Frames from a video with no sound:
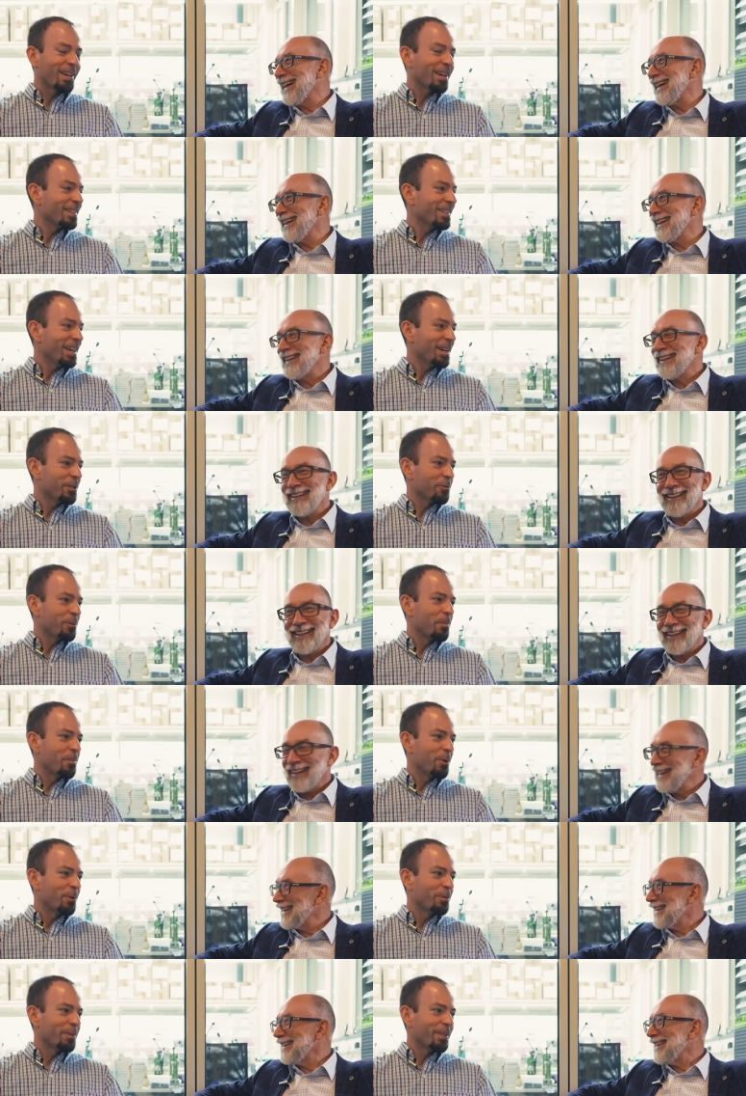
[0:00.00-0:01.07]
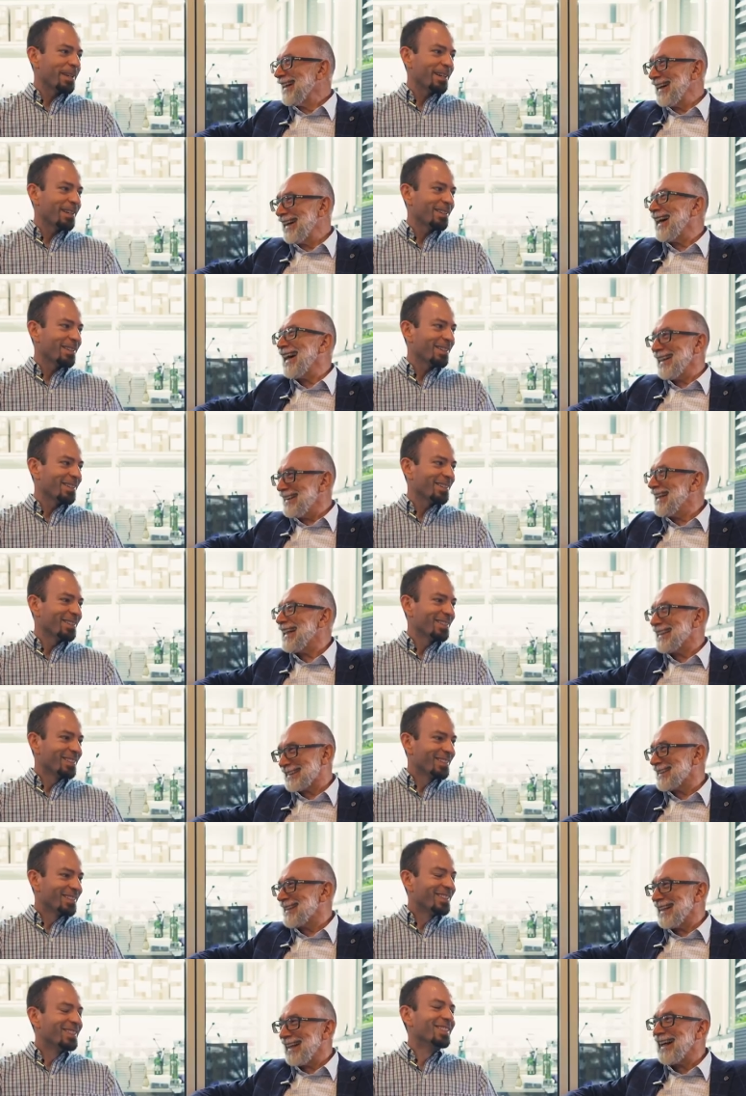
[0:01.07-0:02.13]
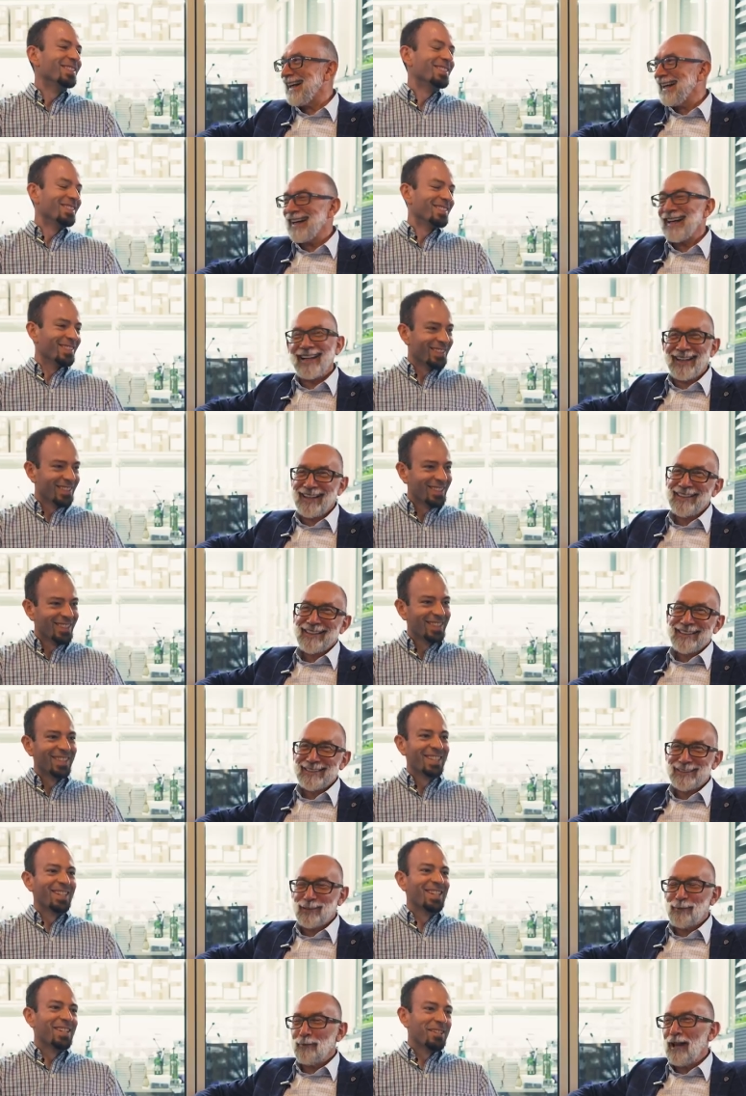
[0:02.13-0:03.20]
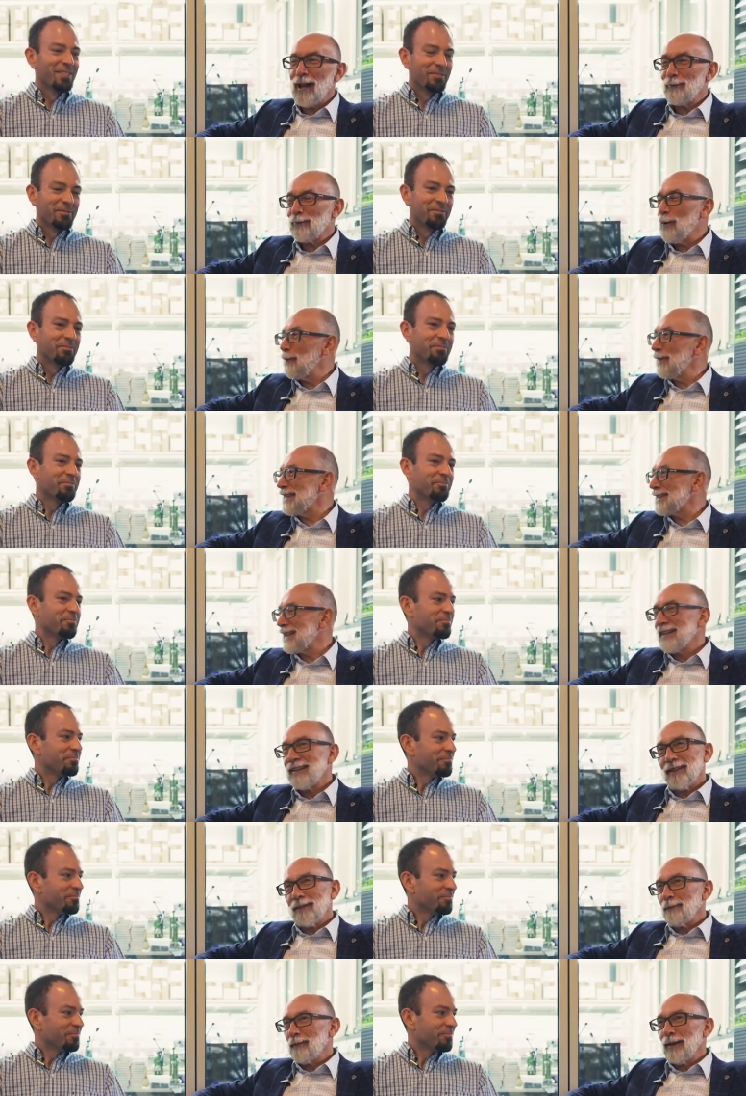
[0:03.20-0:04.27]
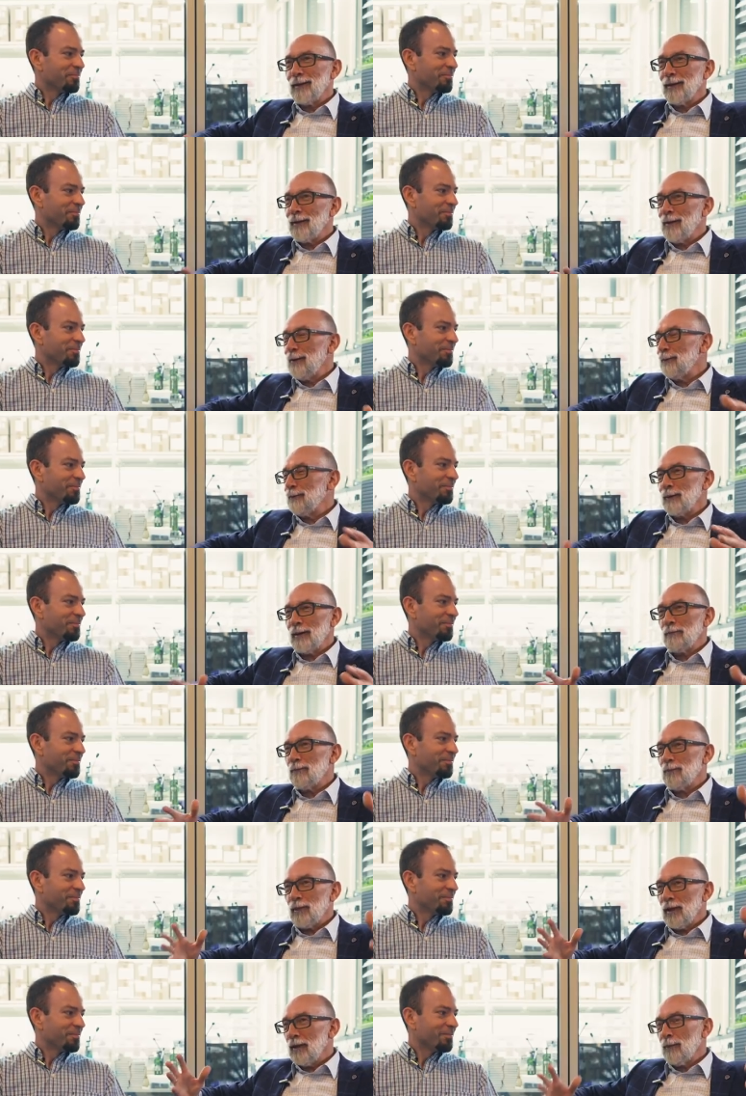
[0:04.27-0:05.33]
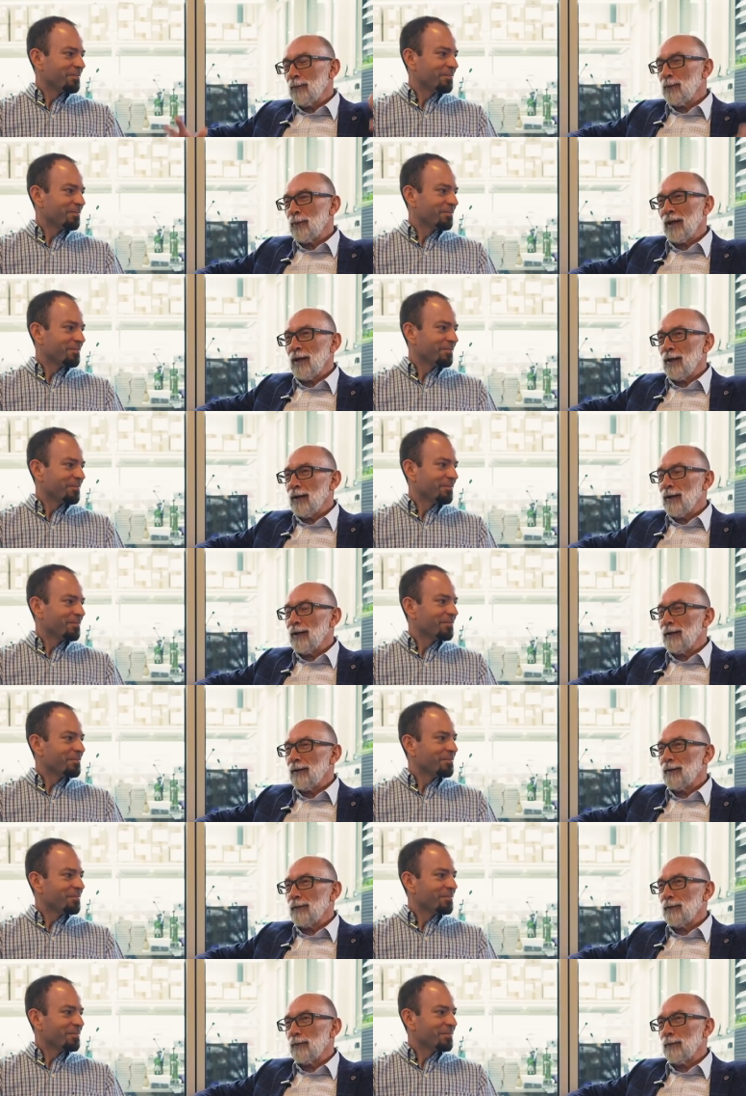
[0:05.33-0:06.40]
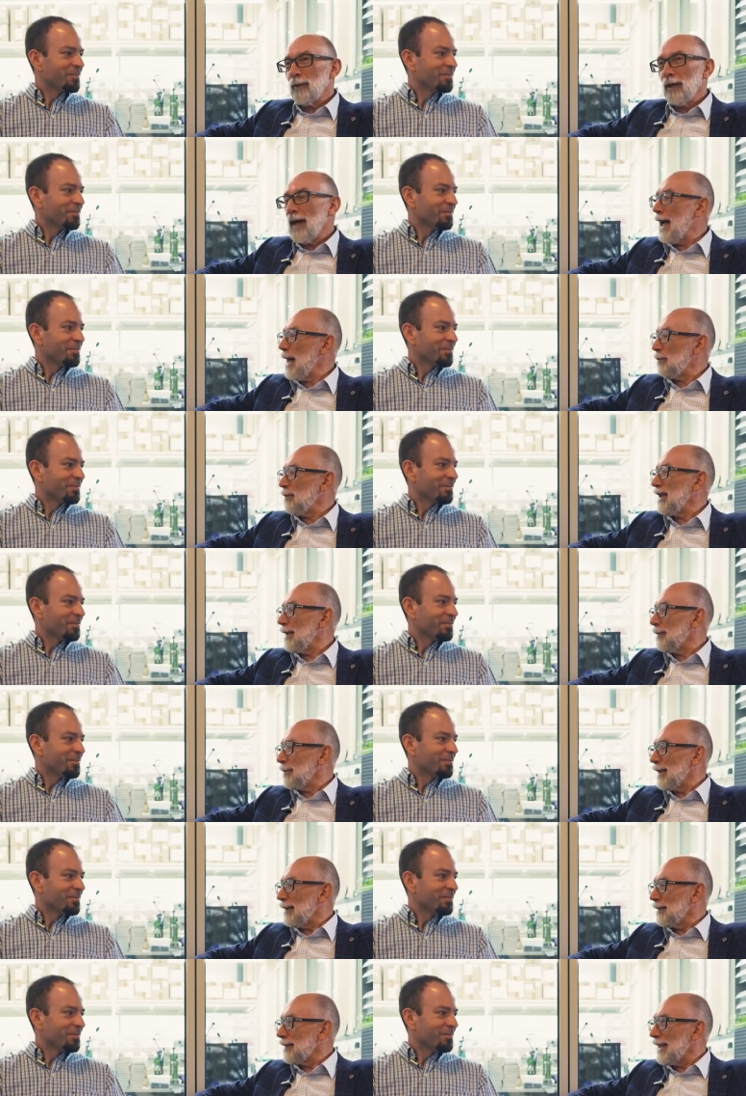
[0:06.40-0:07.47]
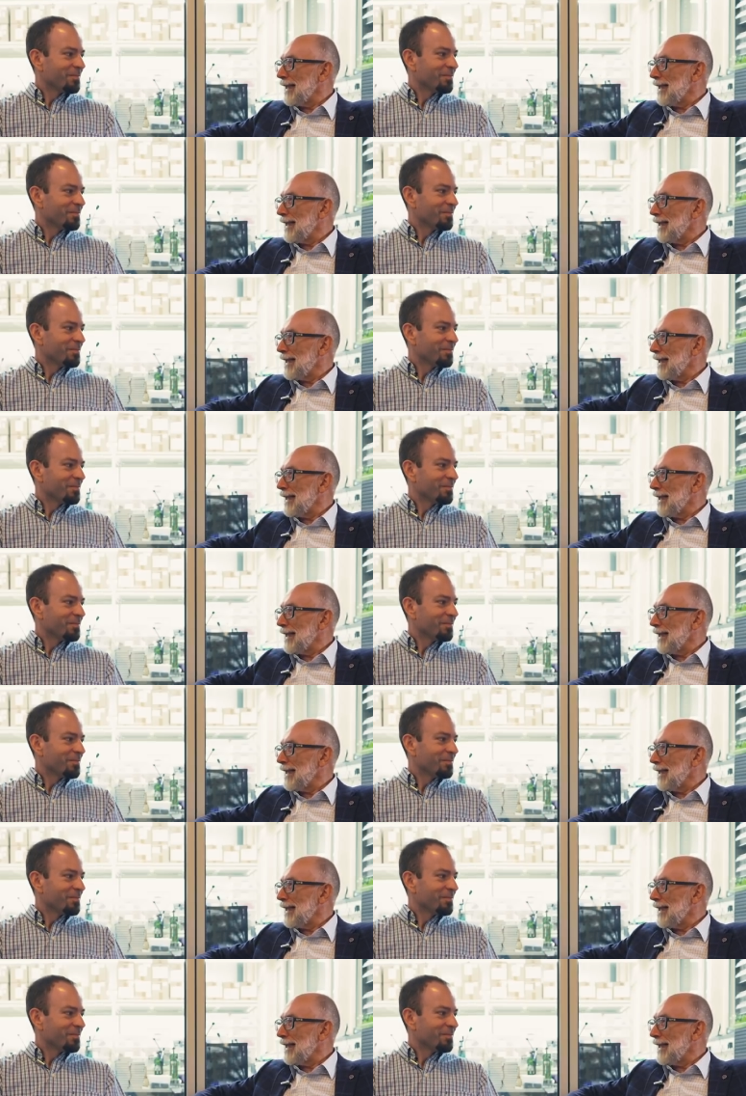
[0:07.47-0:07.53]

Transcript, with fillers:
Speaker 1: gotta take a trip over there. So.
Speaker 2: yes. so we have always you know, we, we, we, are, we are happy about